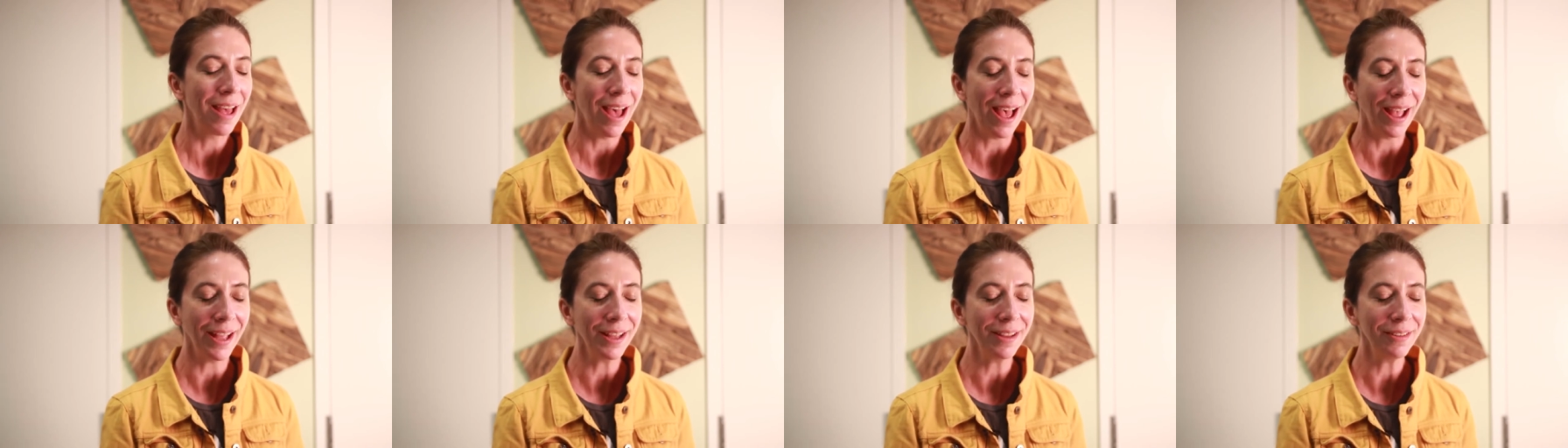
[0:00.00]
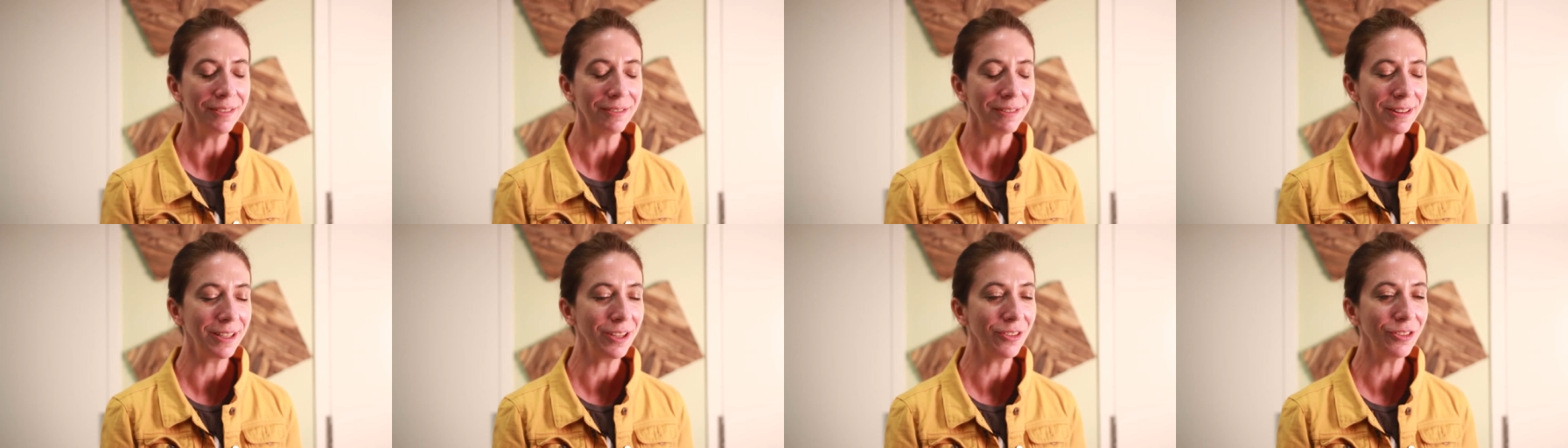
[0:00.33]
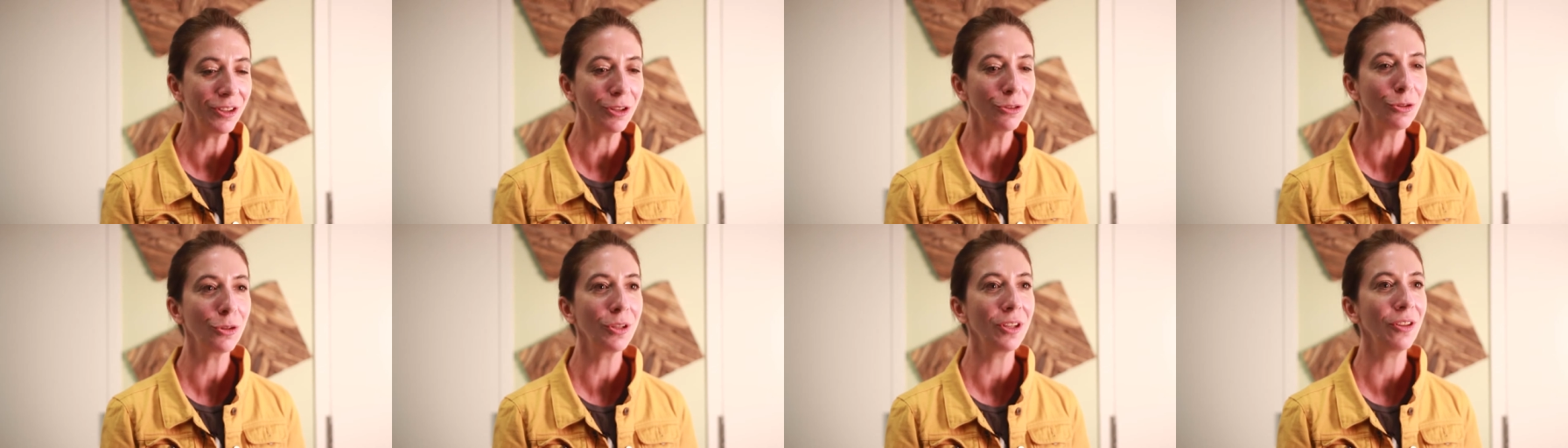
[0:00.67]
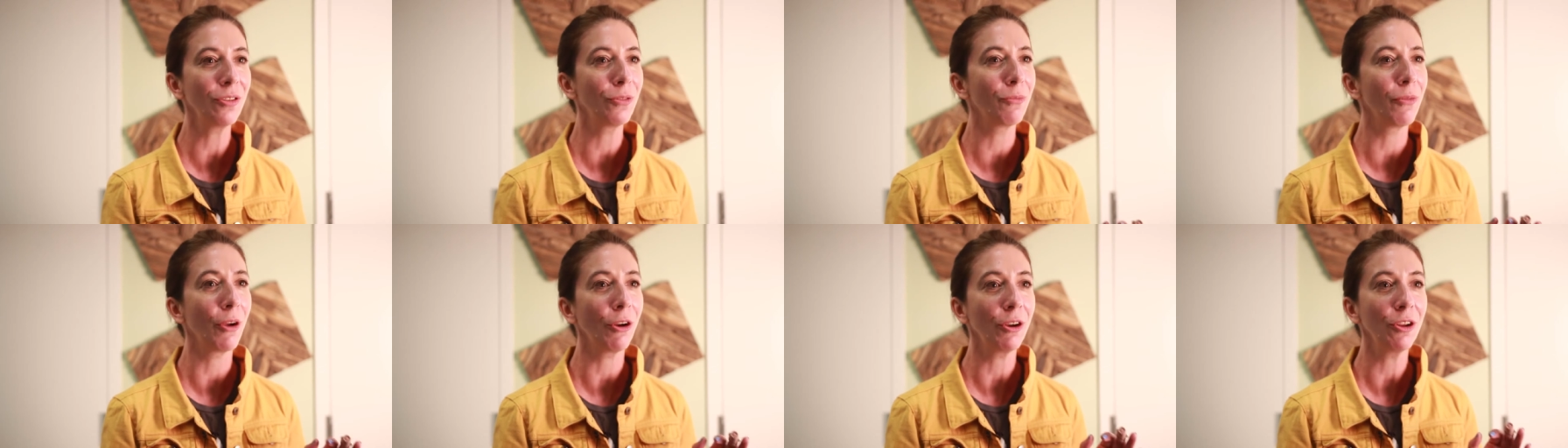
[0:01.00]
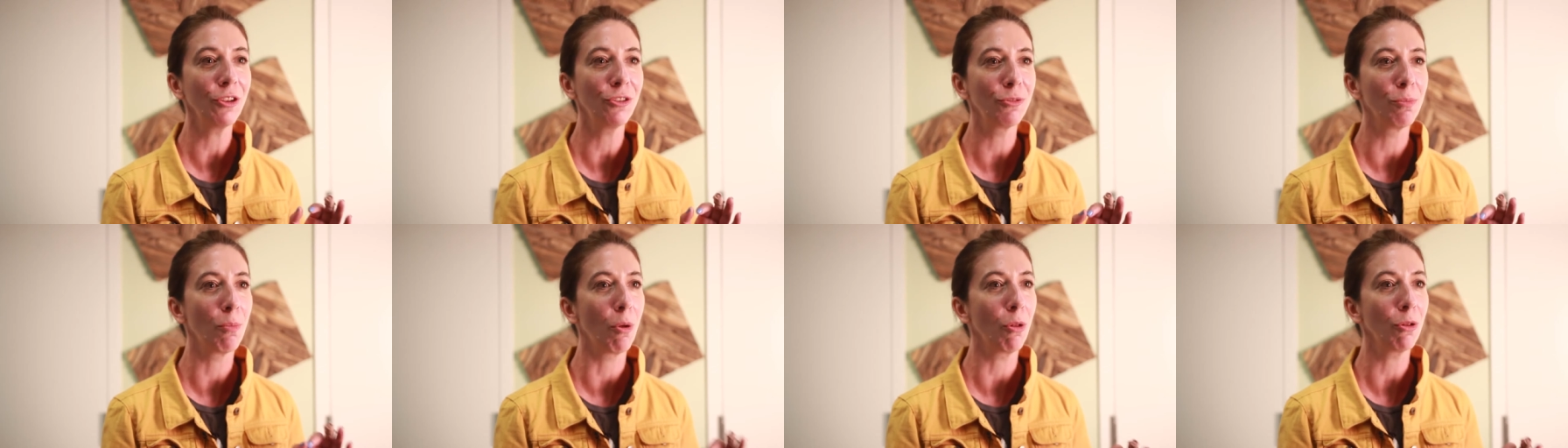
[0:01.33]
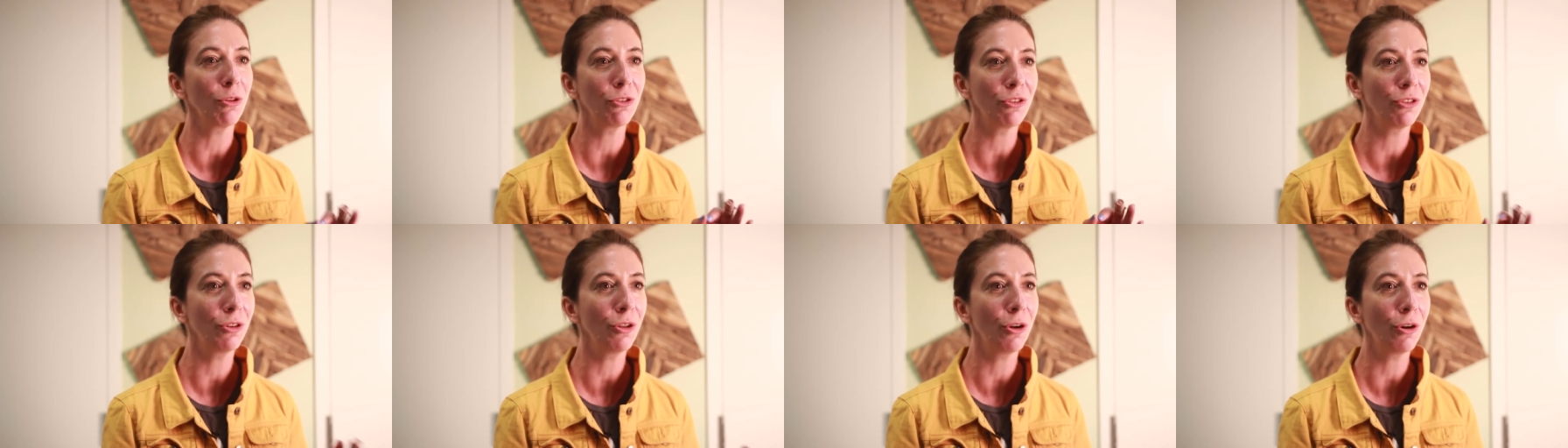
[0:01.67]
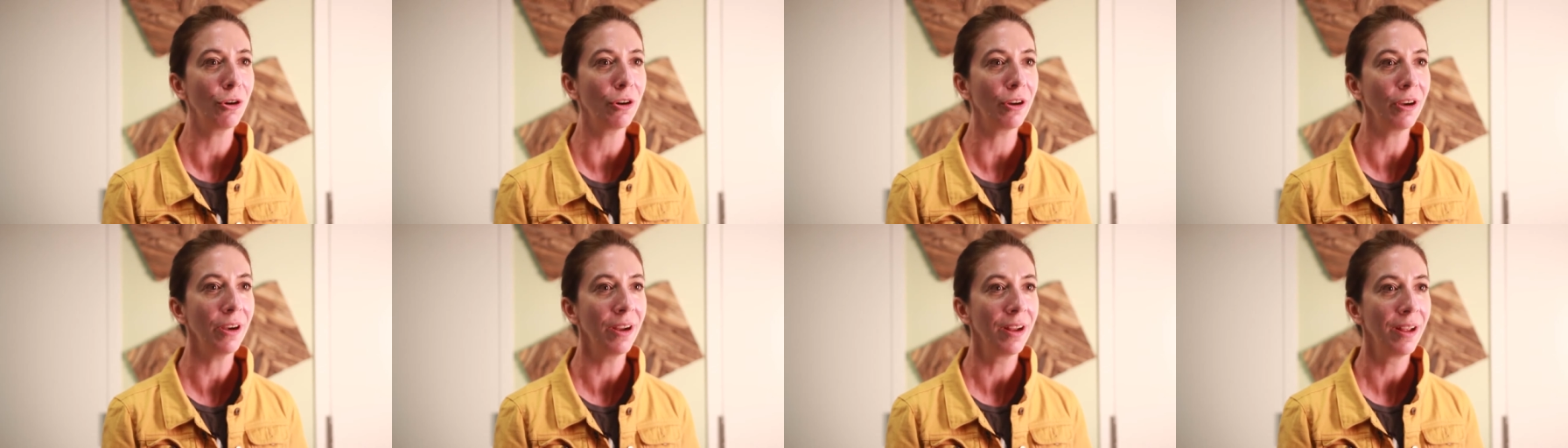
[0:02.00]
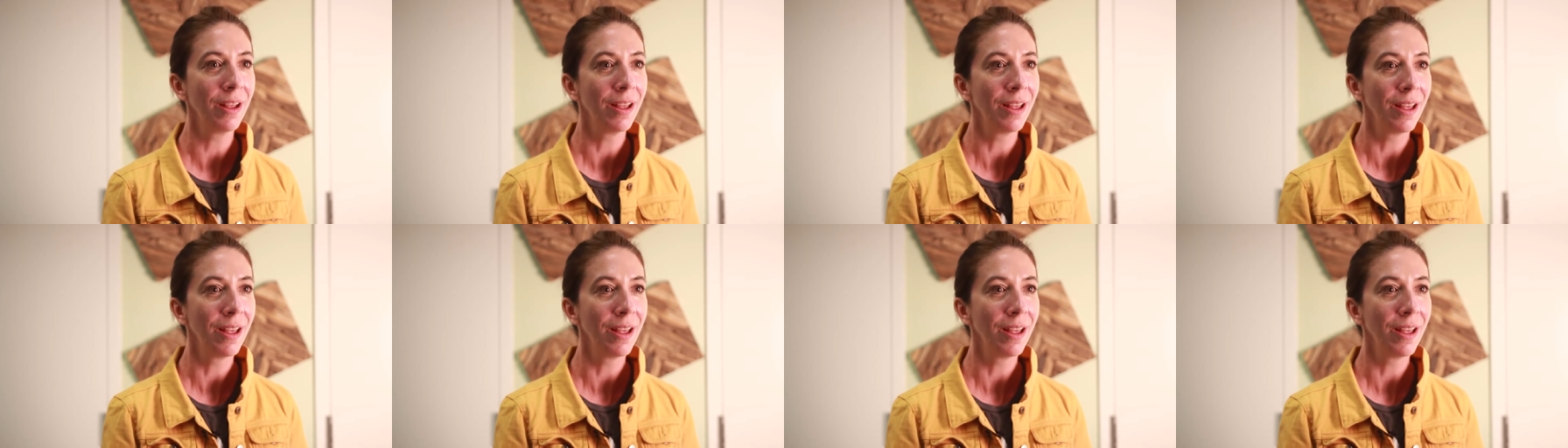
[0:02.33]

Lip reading: I listen to this very small snore.